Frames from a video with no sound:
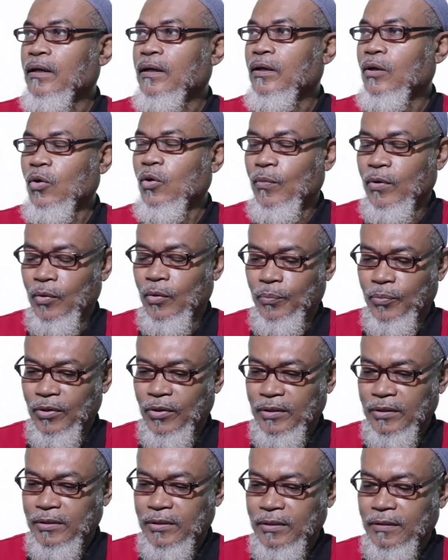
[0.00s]
normal
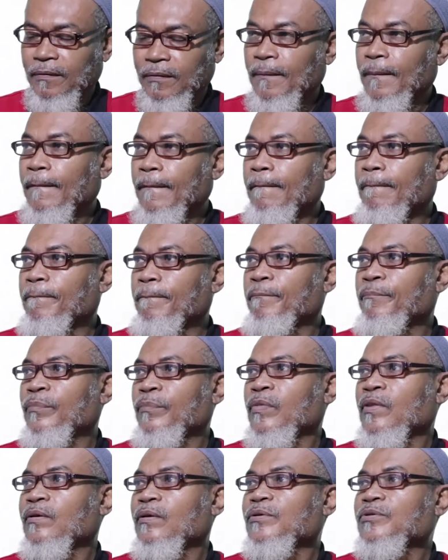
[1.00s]
pointer.
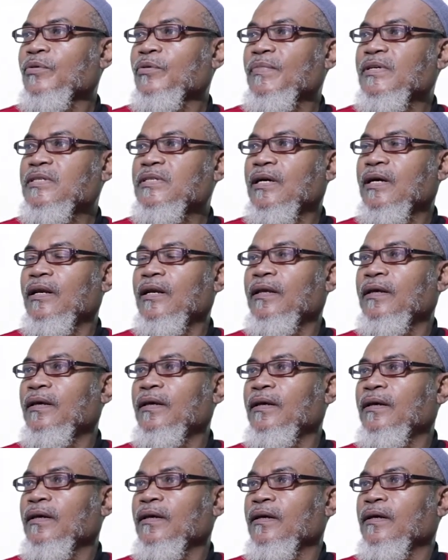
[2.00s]
So
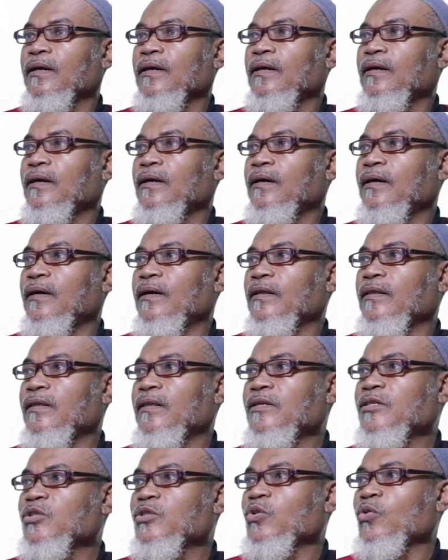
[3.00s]
basically
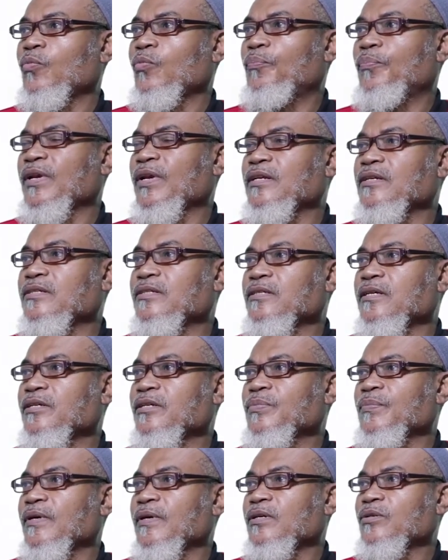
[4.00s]
these two print
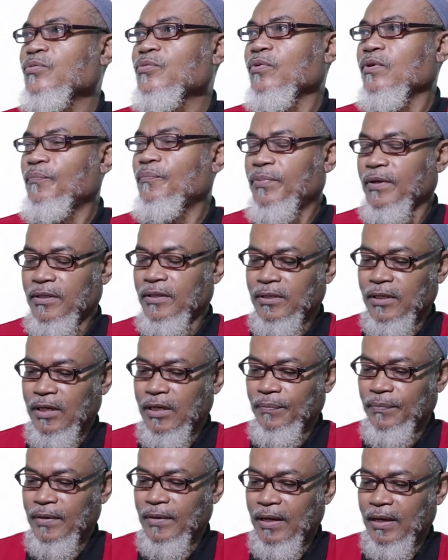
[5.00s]
statements will print
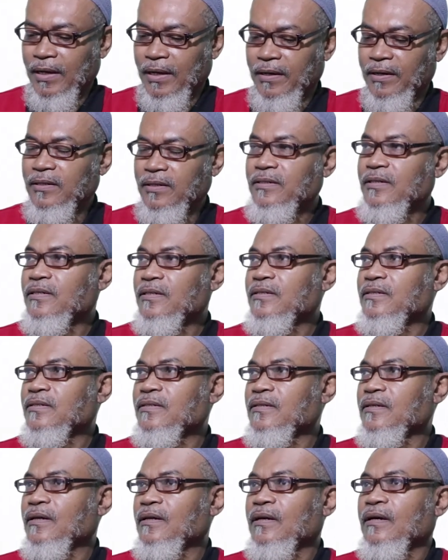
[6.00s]
up the
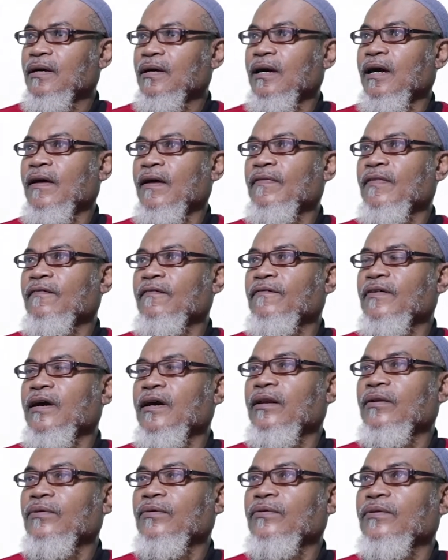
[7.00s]
addresses and the
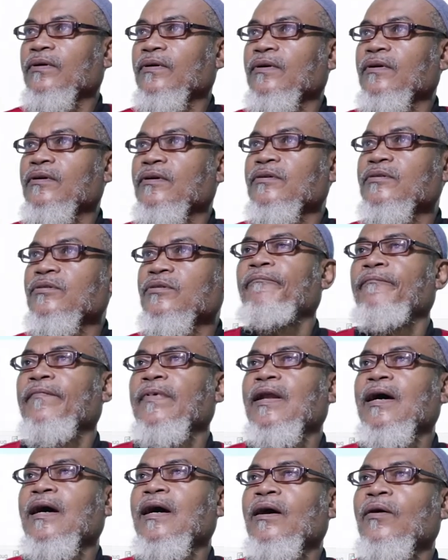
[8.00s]
value. So
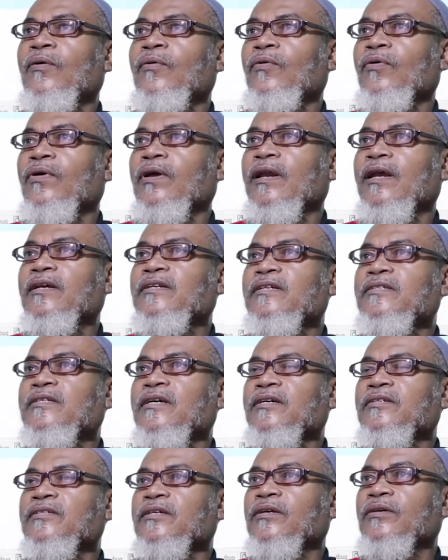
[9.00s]
now let us
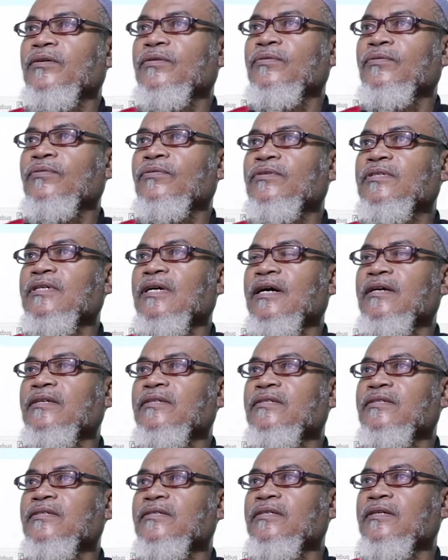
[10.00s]
execute
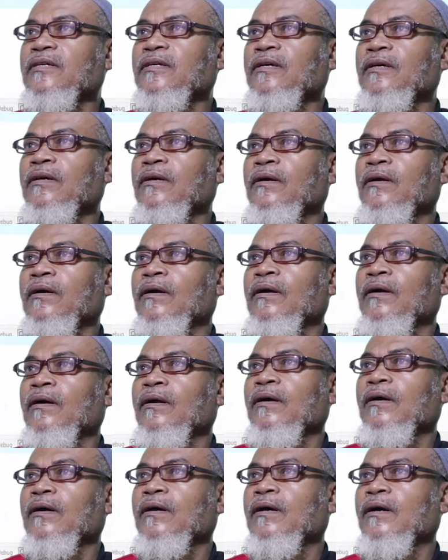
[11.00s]
and see
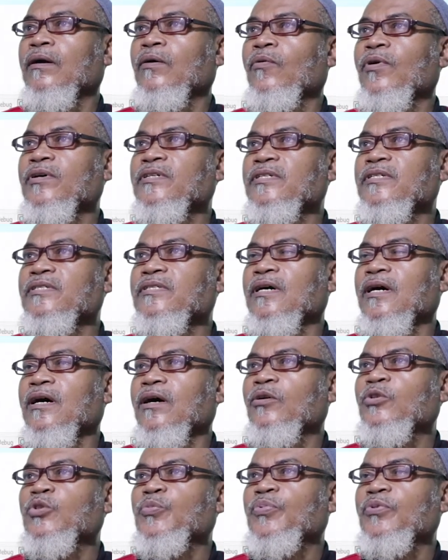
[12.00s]
what is the
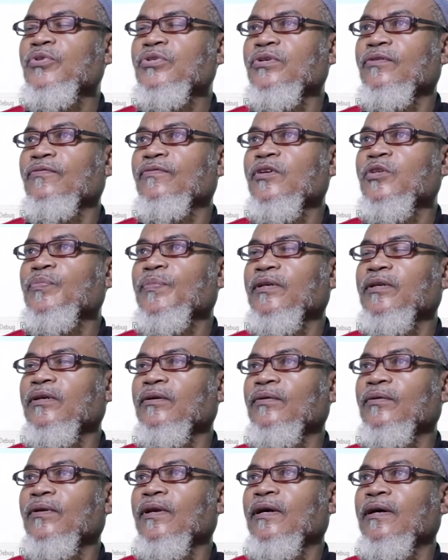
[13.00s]
output of this
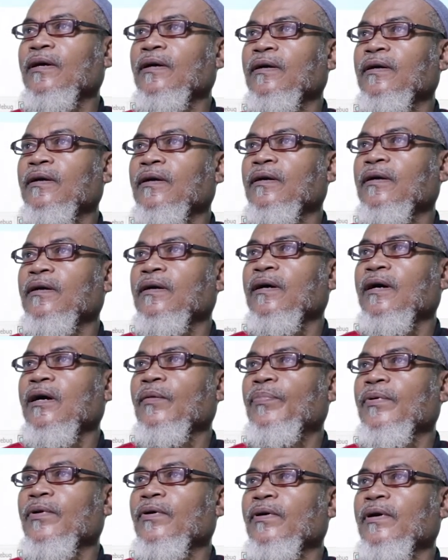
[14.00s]
particular
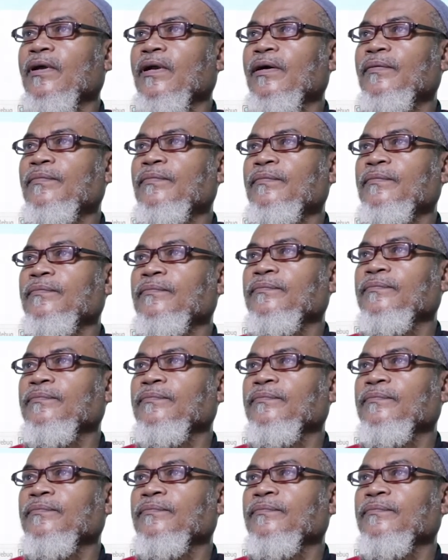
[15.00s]
program.